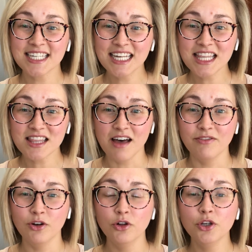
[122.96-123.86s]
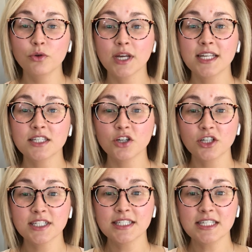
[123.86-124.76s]
skin level, you can
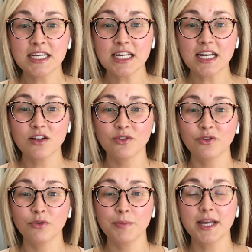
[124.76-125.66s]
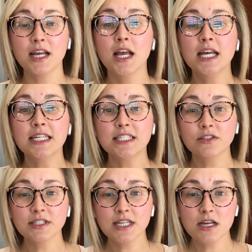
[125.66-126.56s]
start to sink in a little bit,
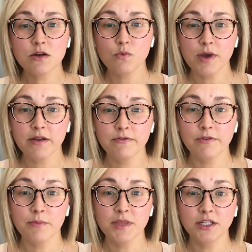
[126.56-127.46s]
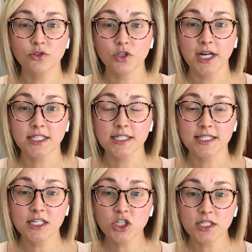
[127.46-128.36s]
still staying away from the direct
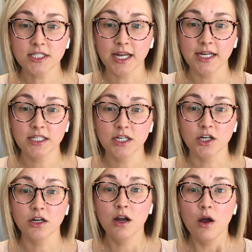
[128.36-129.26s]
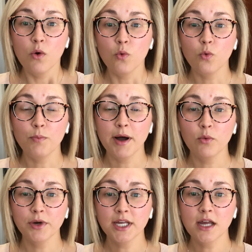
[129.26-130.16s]
incision site here,
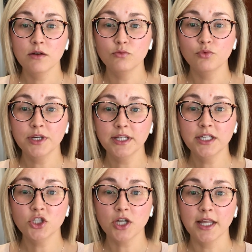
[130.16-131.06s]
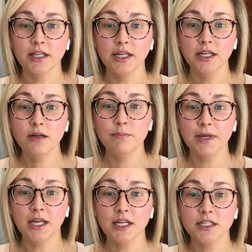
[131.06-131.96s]
but we can really gently
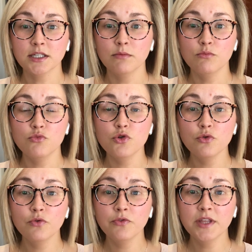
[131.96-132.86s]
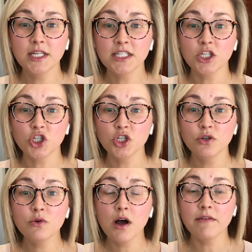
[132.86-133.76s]
begin to move the
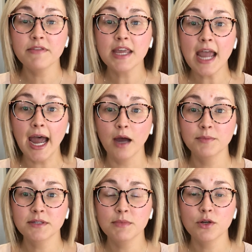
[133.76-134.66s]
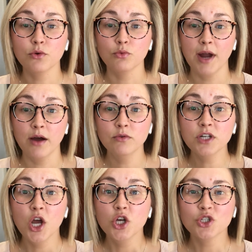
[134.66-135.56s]
tissue of the abdomen around
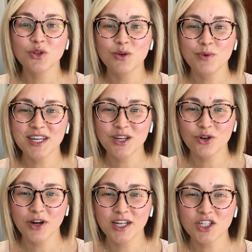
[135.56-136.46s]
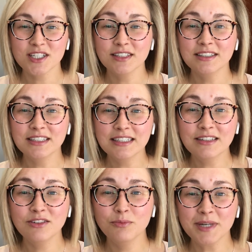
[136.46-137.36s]
so that we can create just a
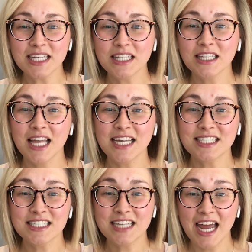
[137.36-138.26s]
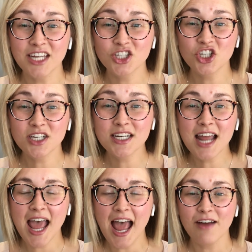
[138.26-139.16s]
little bit less tension
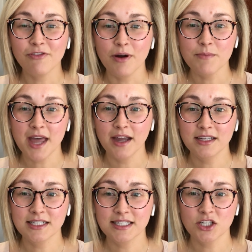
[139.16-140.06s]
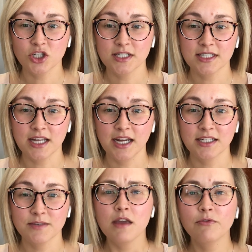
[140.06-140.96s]
from that incision
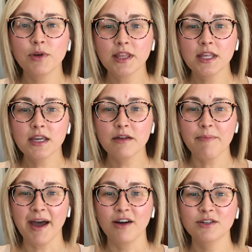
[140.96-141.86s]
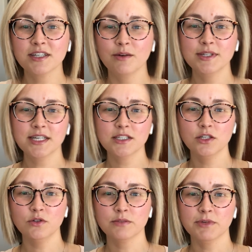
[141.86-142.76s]
site. If we think about, I always like to
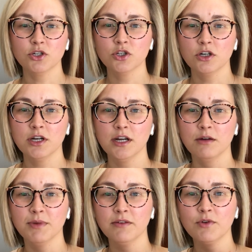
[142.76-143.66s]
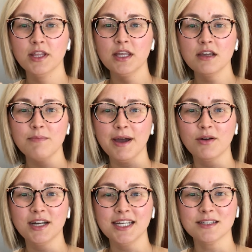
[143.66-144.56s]
use my shirt here, but if we think about
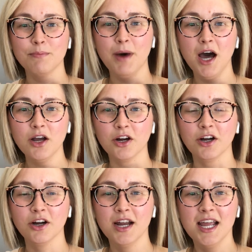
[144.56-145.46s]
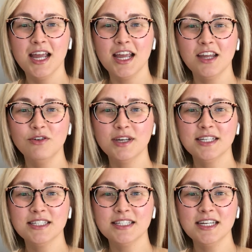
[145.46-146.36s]
it as a pucker, you
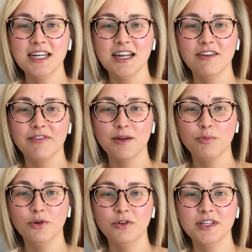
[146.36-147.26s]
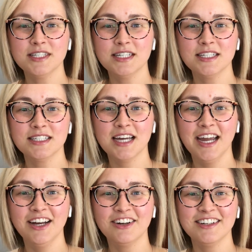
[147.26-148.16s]
can see if I pull this in
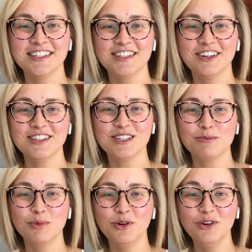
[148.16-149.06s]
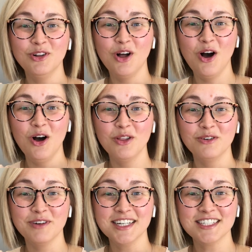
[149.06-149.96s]
tighter, it starts to pull all
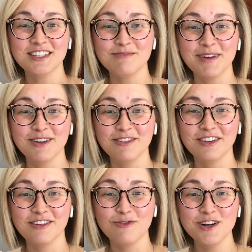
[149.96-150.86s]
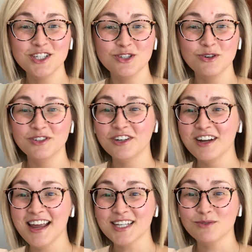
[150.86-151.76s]
the way to my one shoulder
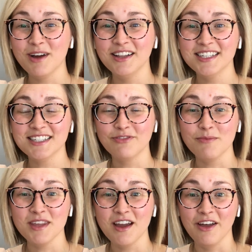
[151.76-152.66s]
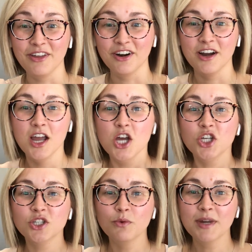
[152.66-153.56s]
as well as from the other.
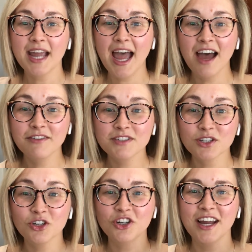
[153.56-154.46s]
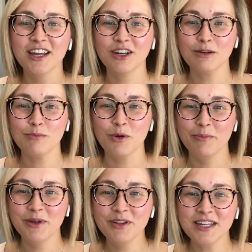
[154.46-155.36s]
So we have to create good
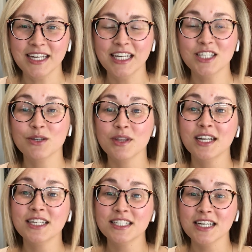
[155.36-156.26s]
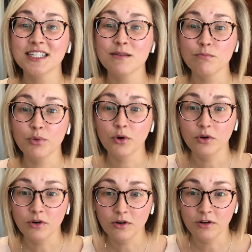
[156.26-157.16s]
mobility so that it doesn't
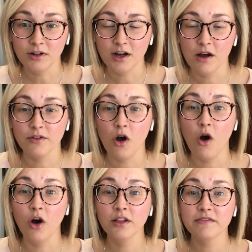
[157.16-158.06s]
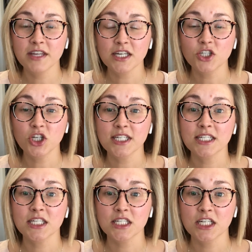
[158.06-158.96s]
pull on all of the
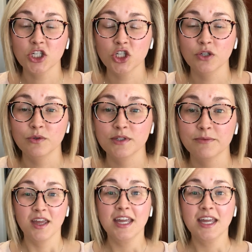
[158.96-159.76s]
adjacent tissues.